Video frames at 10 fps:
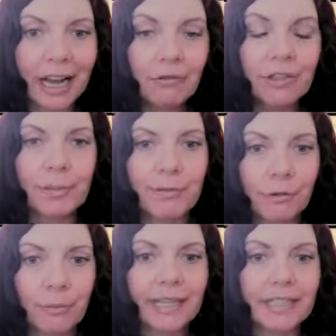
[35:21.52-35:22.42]
two hours
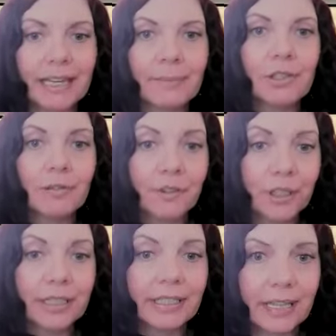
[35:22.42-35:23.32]
before bedtime. So if
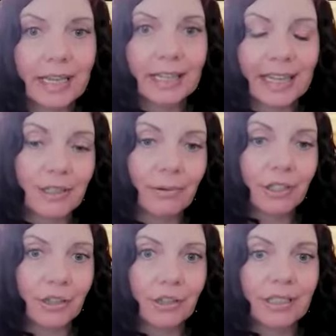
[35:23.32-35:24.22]
you're going to take it, that's when